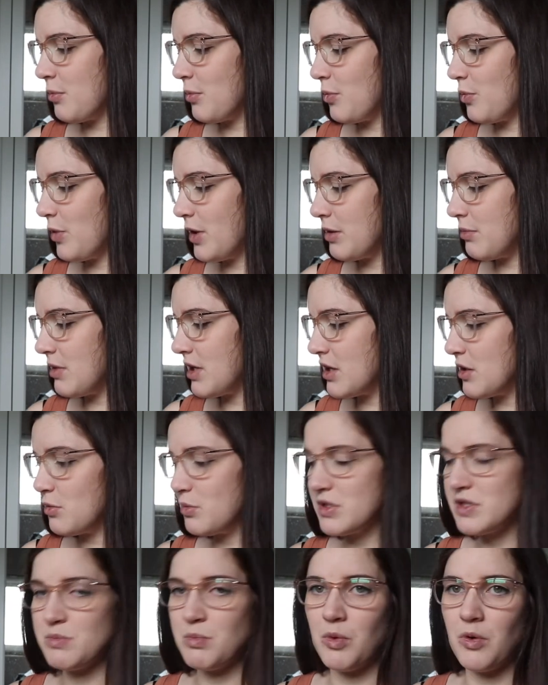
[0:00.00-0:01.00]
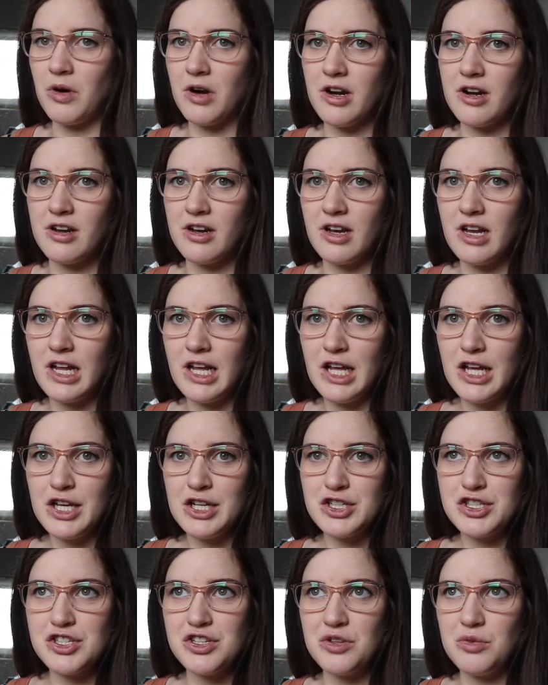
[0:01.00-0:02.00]
When Mila was born,
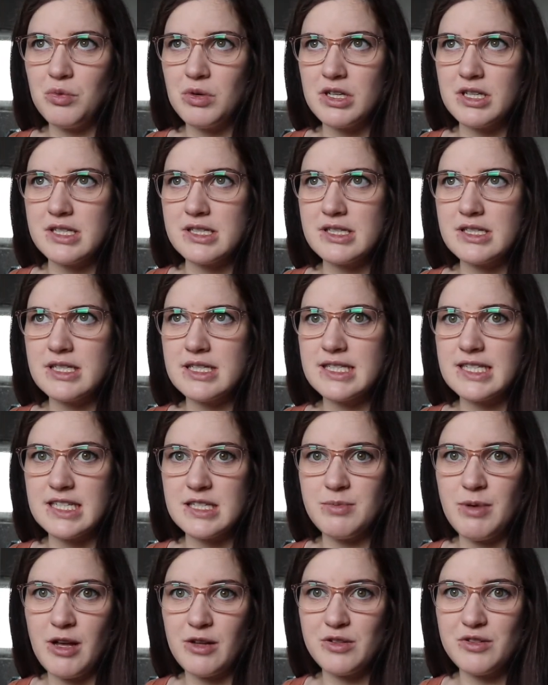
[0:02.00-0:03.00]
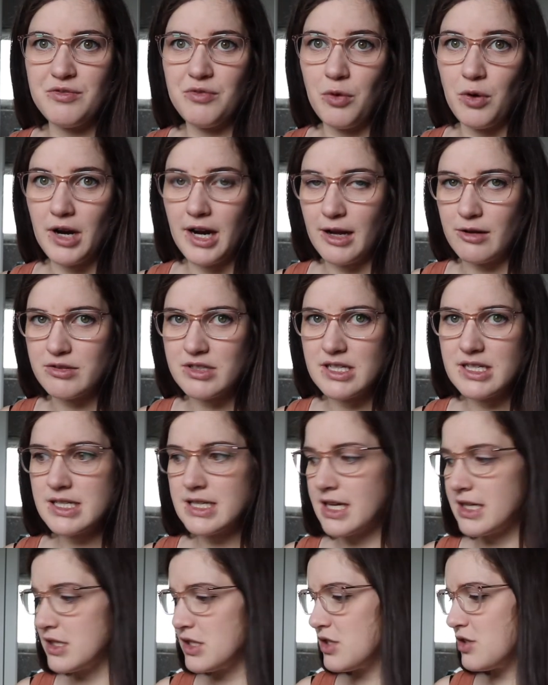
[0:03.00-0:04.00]
she was 6 pounds 4 ounces,
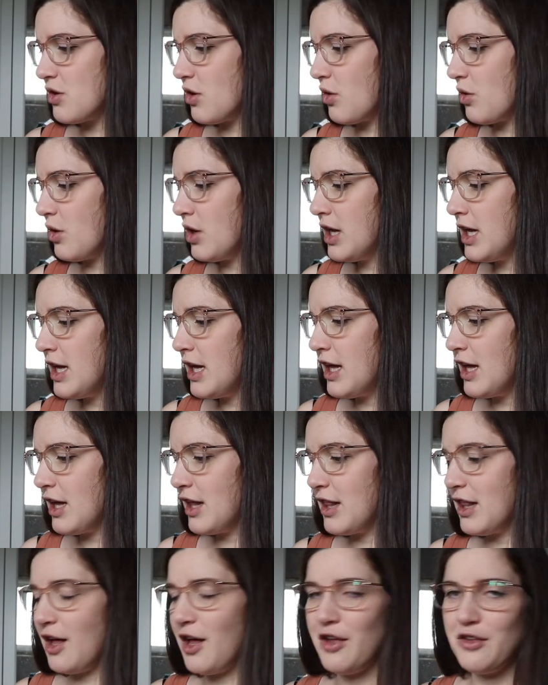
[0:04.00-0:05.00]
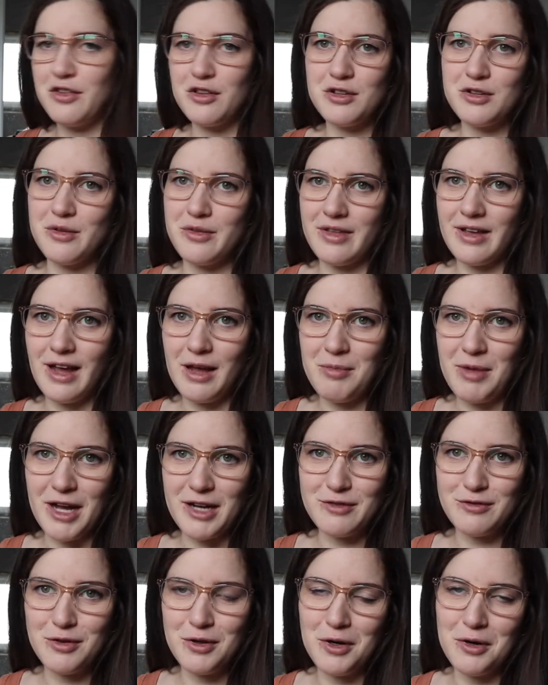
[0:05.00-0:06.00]
and so all the clothing I
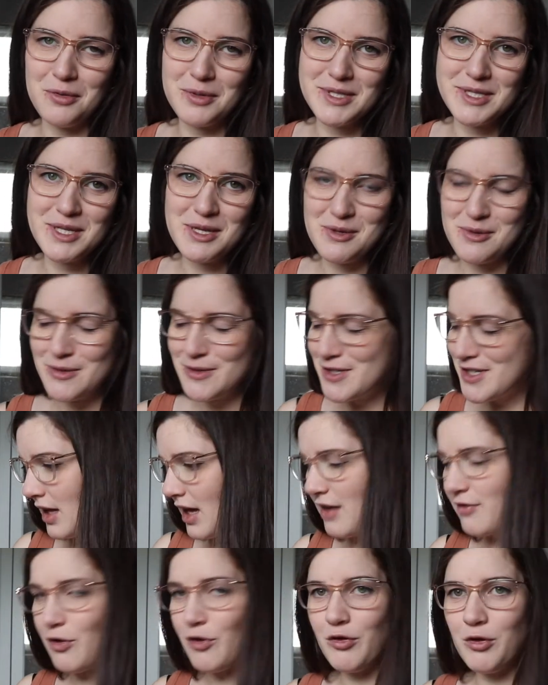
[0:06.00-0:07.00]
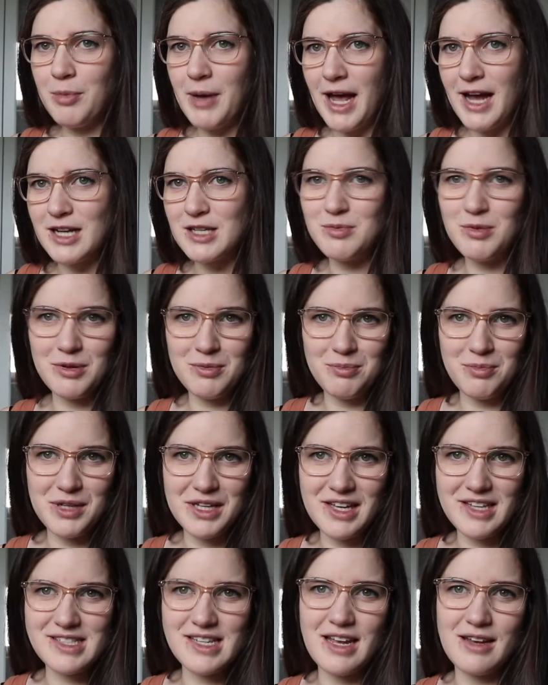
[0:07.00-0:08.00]
packed for her was huge. I've overpacked, but
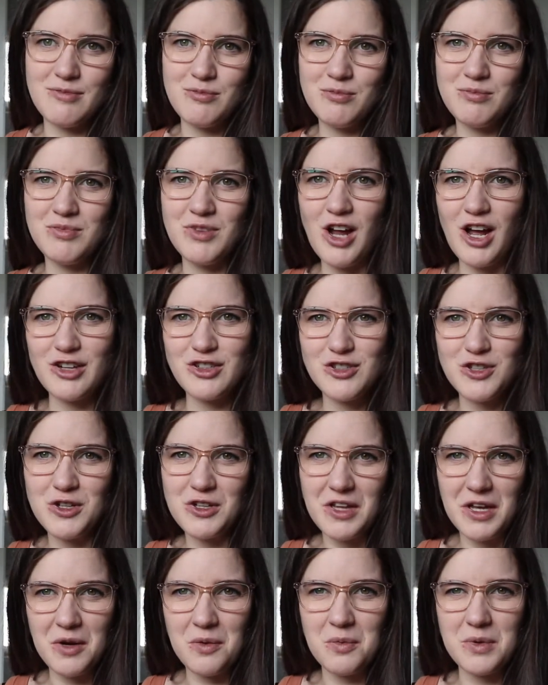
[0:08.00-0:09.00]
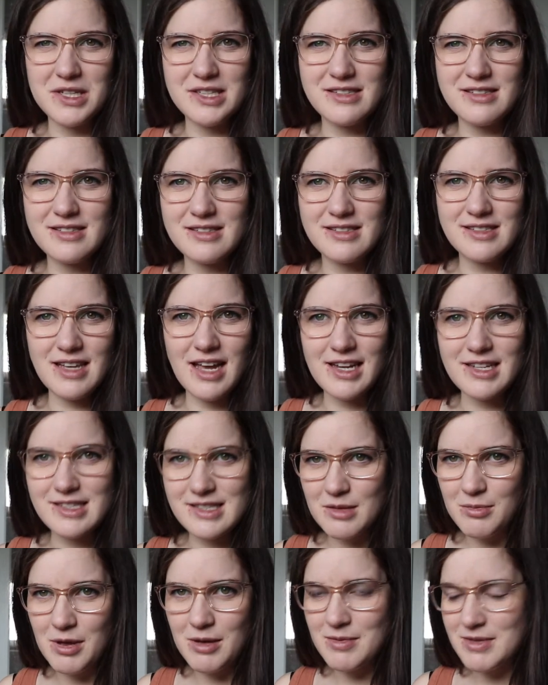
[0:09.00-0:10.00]
because I'm not sure like what size
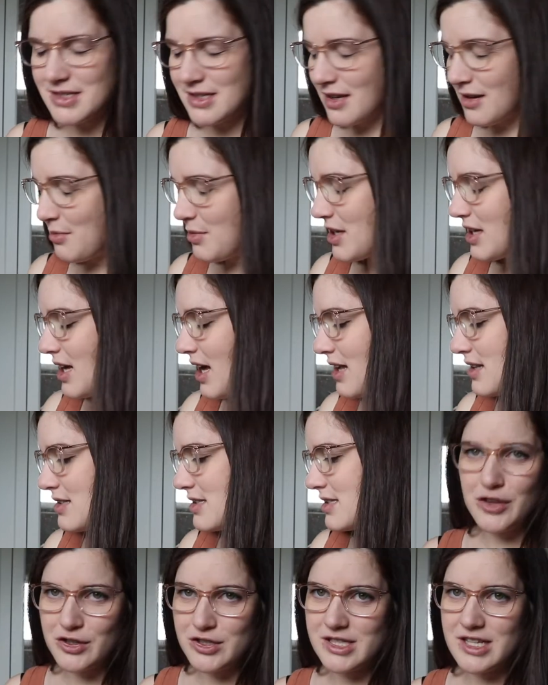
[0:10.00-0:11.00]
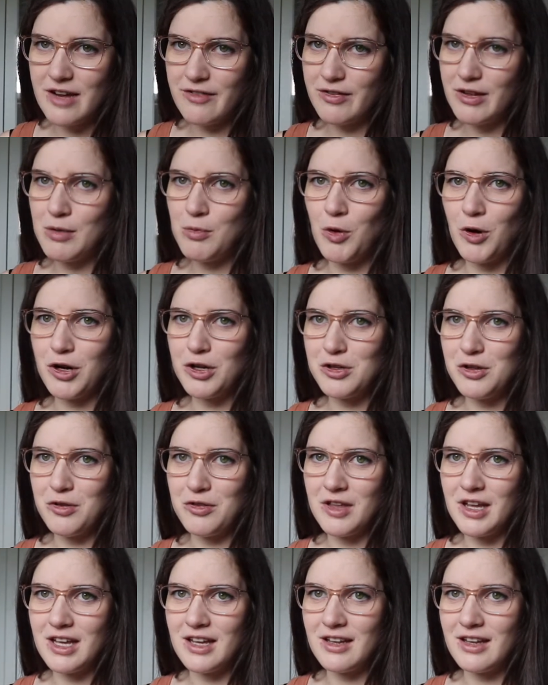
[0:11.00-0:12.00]
the baby's gonna be yet, there's definitely more
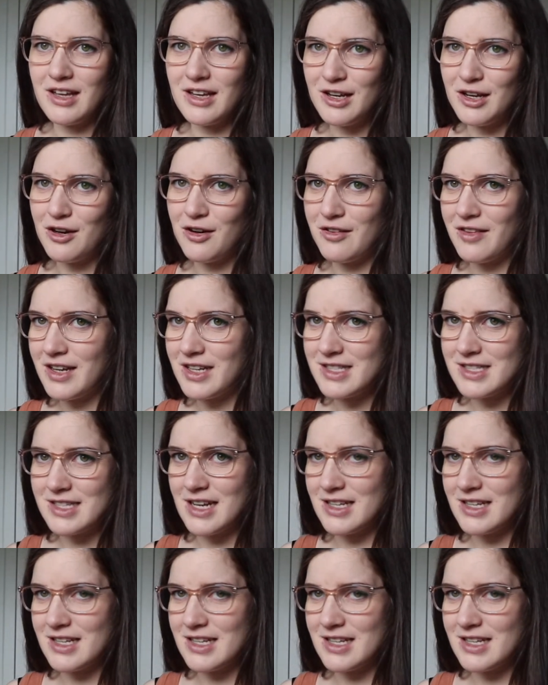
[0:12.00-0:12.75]
clothing in here than is